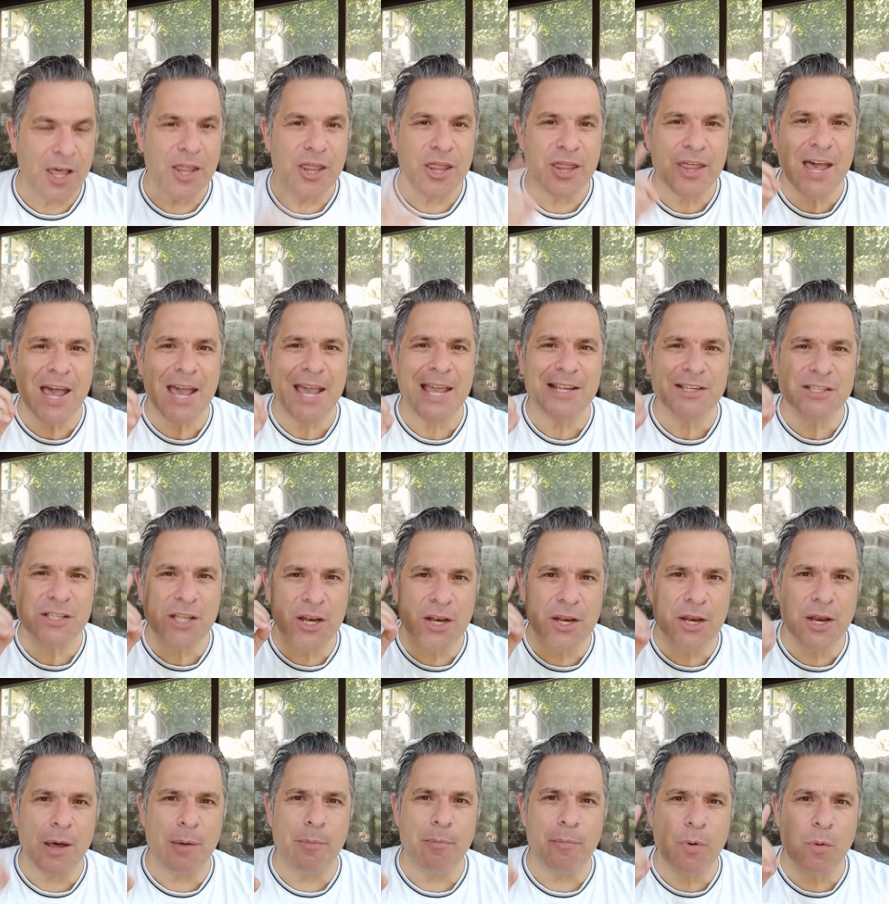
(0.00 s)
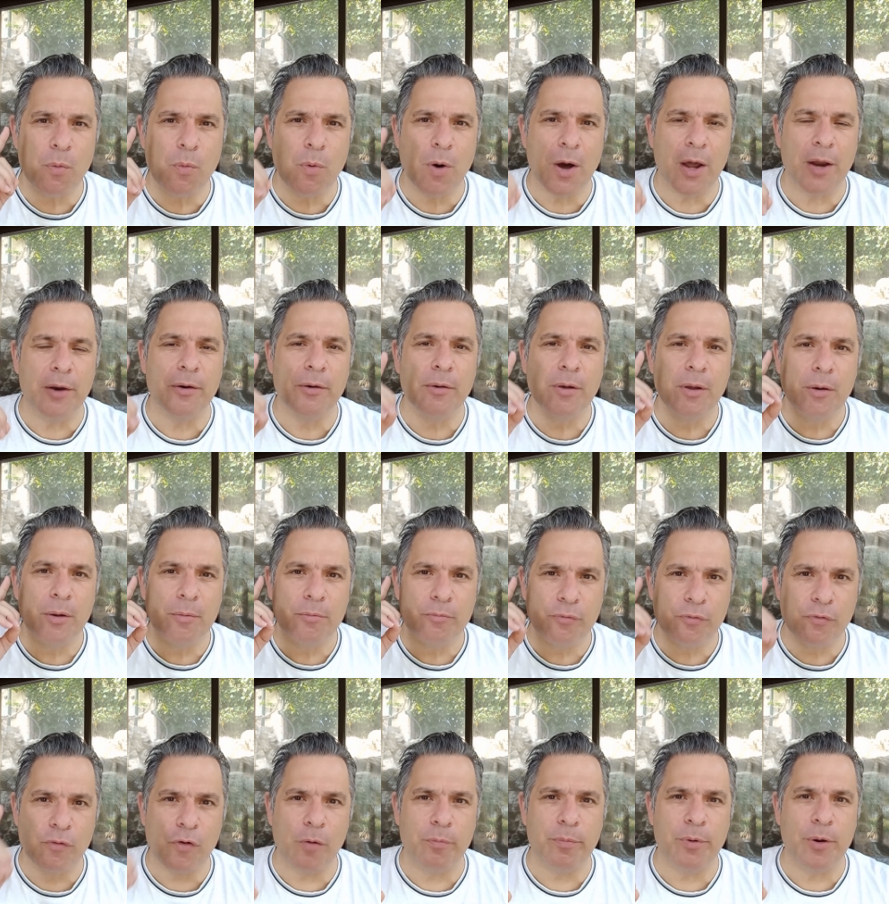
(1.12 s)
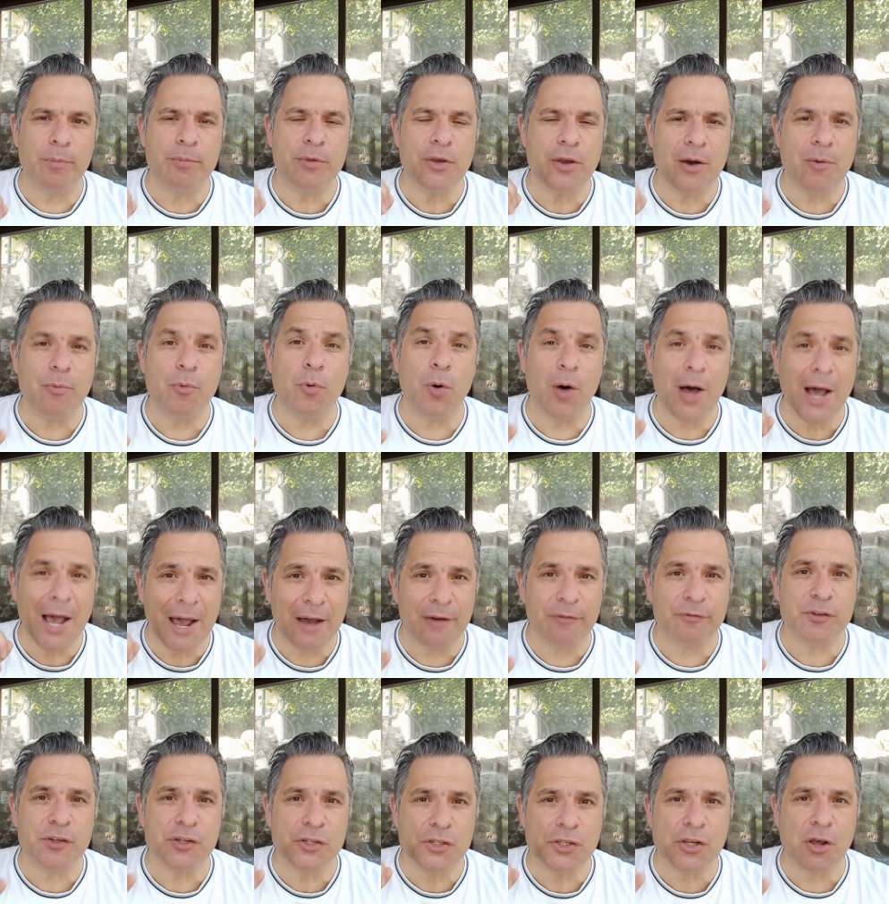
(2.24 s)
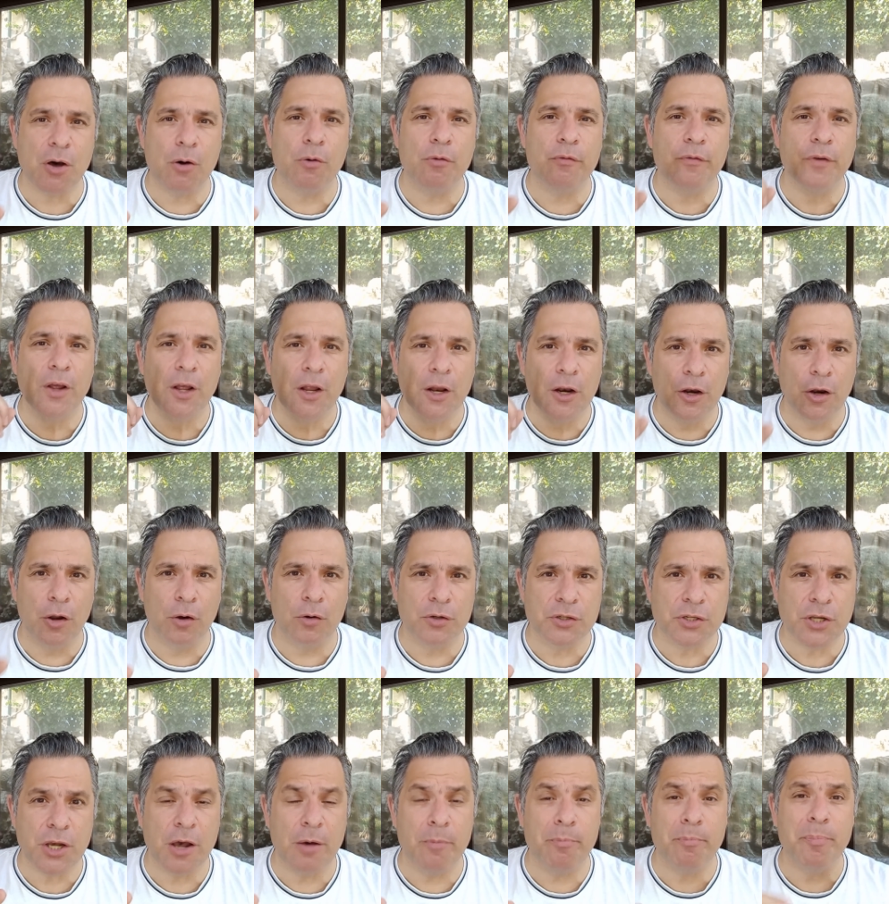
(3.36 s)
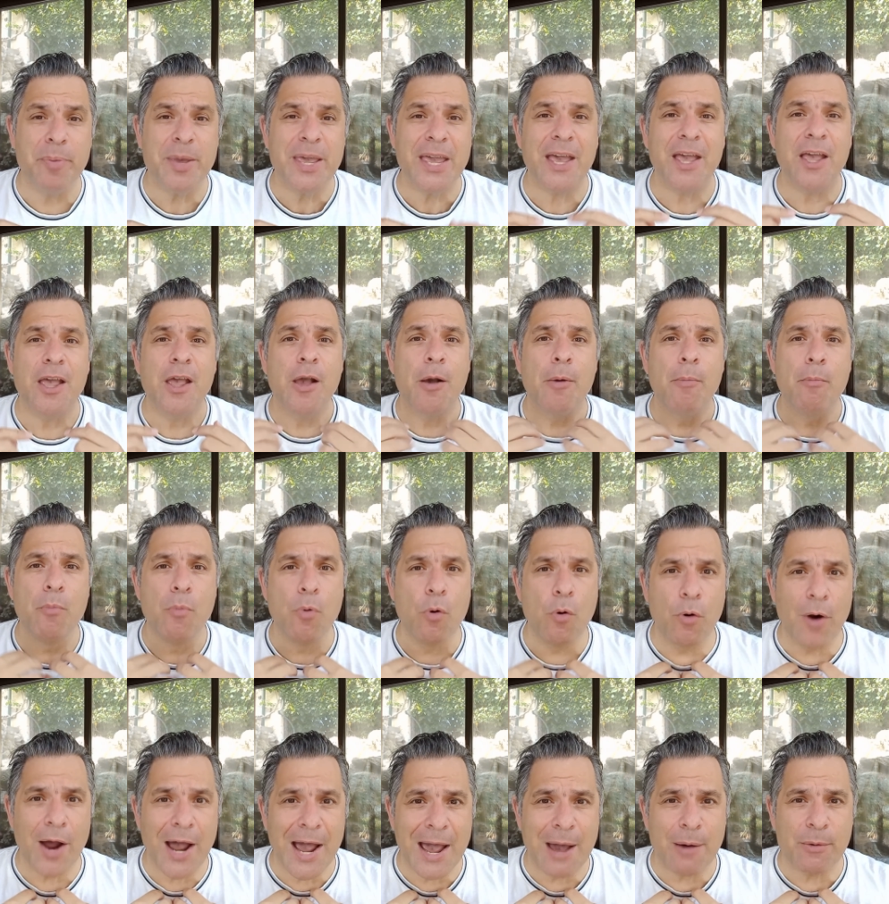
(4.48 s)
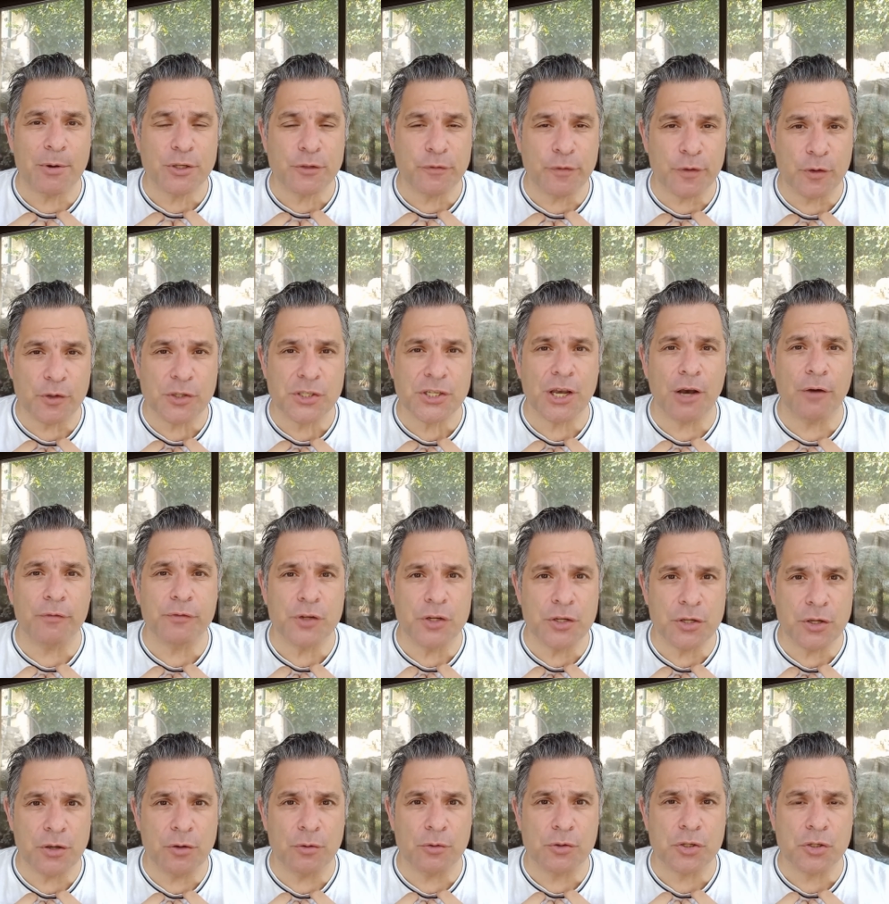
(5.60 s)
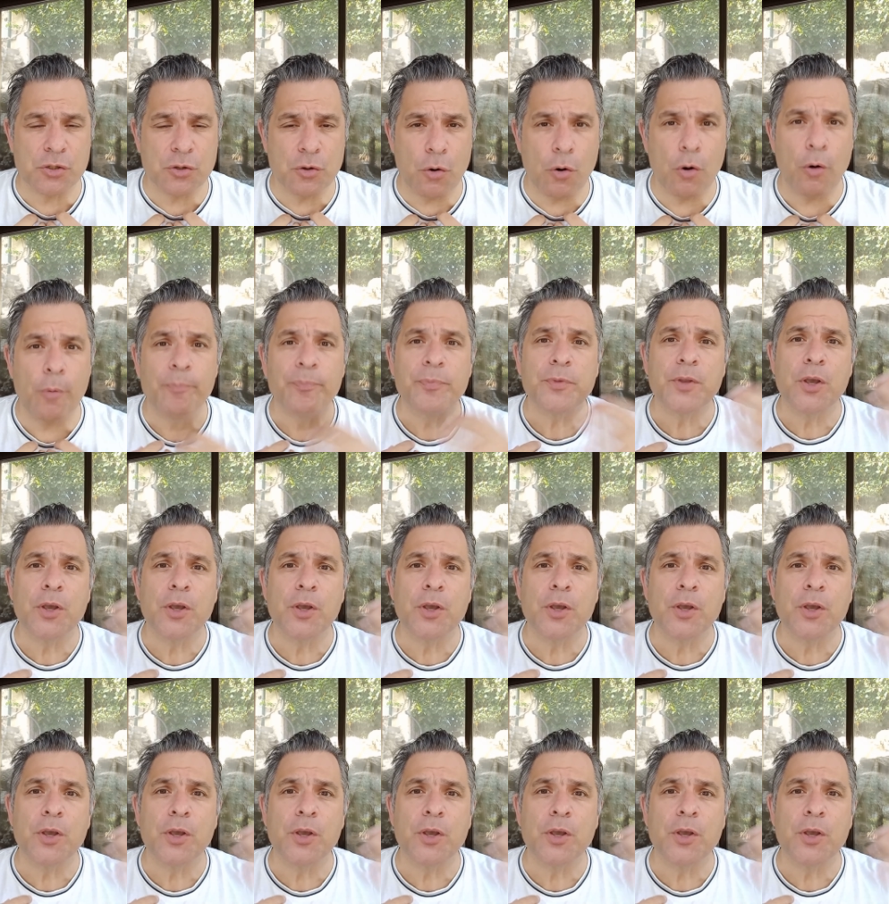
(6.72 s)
That is the number one problem you will have to solve long term. Be it more hours for yourself to do your store,